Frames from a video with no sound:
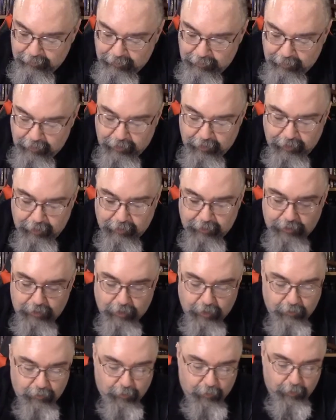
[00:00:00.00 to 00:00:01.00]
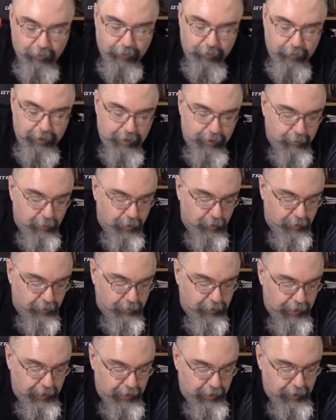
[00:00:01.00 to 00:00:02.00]
and so forth. A medium
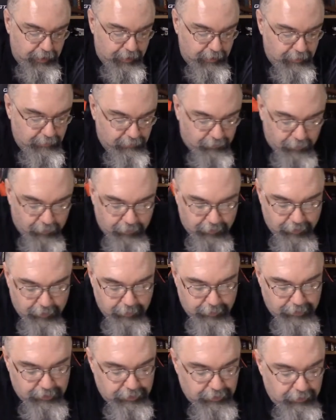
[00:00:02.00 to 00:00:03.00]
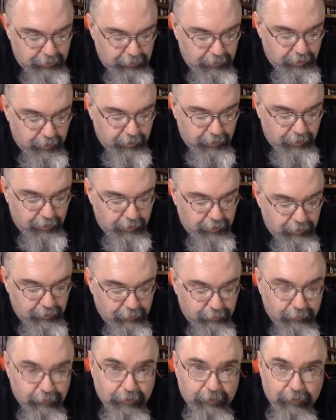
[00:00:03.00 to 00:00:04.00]
autocannon, Vulcan machine
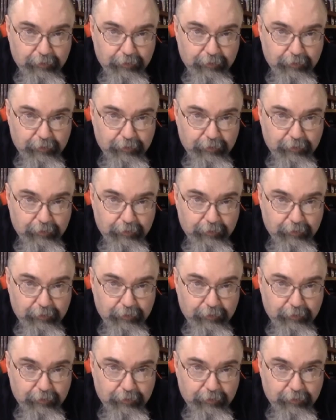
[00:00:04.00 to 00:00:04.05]
gun,